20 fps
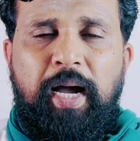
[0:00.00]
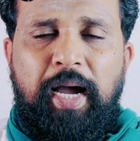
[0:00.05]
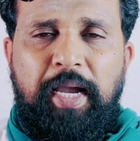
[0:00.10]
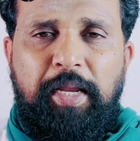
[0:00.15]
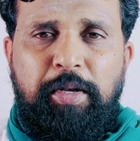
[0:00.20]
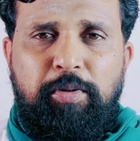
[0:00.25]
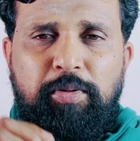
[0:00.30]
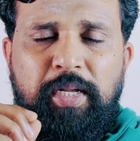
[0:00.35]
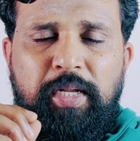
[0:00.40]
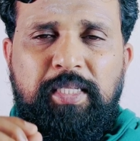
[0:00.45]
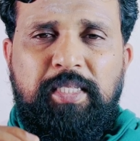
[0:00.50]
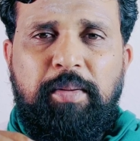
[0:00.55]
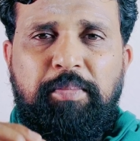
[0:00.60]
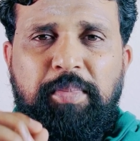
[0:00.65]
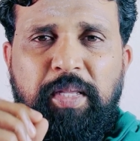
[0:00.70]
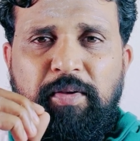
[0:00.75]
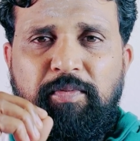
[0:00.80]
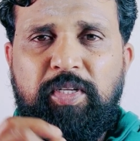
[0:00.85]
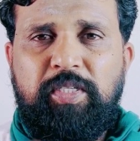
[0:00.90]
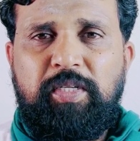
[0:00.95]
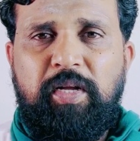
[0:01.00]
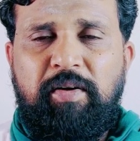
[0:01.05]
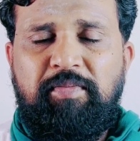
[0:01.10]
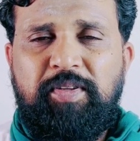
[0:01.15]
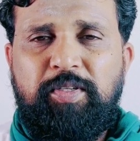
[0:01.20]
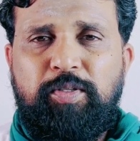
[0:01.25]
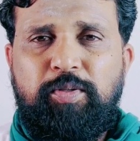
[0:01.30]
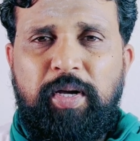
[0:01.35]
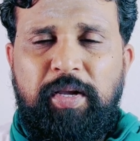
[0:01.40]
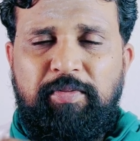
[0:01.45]
I knew that something was
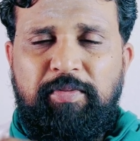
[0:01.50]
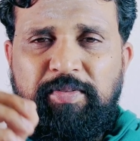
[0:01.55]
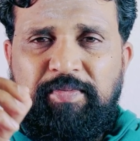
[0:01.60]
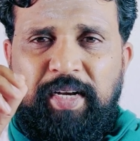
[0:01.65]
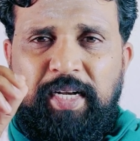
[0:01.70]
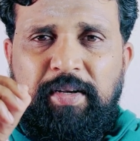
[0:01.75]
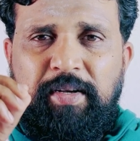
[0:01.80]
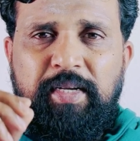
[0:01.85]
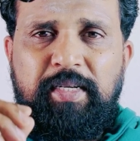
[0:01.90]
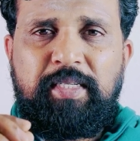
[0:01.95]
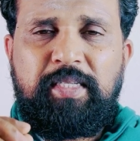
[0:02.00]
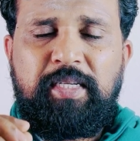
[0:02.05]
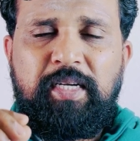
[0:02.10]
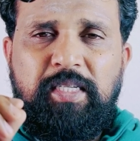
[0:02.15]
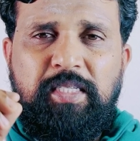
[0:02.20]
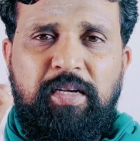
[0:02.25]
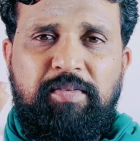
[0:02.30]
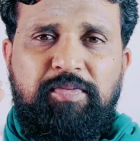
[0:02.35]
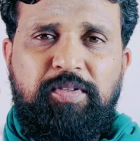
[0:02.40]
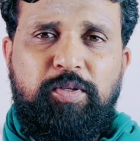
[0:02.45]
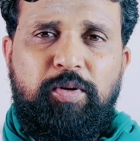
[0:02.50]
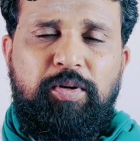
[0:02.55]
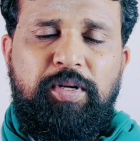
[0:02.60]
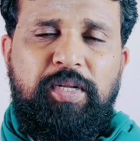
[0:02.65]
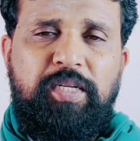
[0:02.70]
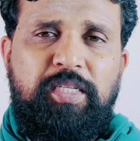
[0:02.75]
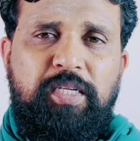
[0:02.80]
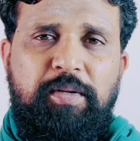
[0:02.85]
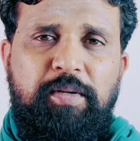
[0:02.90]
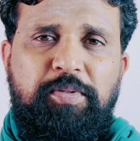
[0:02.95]
off, so I went in search of stone
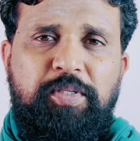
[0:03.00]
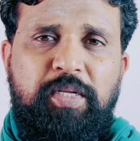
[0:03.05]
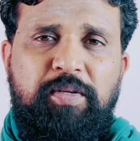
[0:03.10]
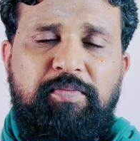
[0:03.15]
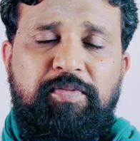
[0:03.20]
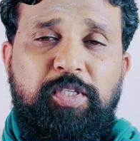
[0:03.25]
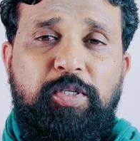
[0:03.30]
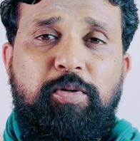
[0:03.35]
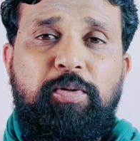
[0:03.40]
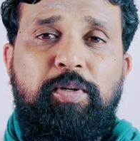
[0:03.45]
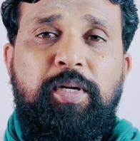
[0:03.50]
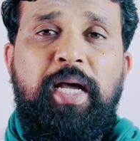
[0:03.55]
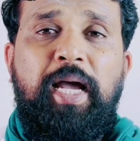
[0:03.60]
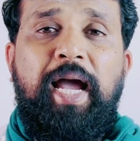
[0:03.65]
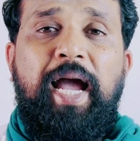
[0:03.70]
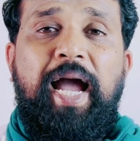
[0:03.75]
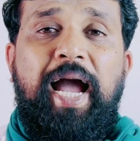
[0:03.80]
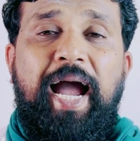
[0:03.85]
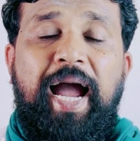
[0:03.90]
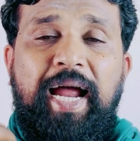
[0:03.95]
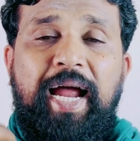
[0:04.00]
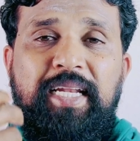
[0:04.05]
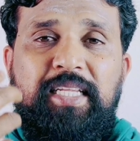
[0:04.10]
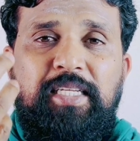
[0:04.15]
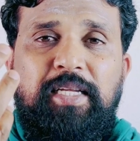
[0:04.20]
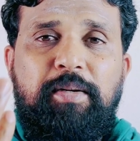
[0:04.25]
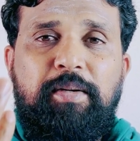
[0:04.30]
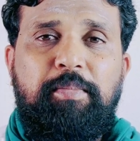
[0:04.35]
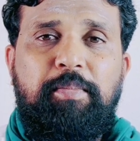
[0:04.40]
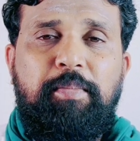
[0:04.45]
inscriptions which could
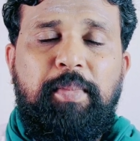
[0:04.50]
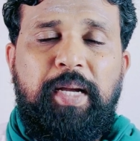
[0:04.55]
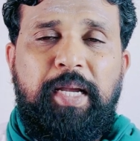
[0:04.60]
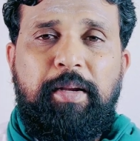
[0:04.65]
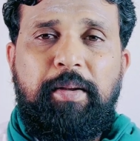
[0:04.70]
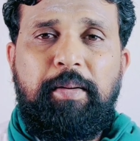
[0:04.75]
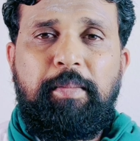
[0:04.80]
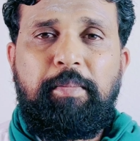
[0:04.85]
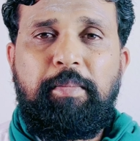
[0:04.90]
answer my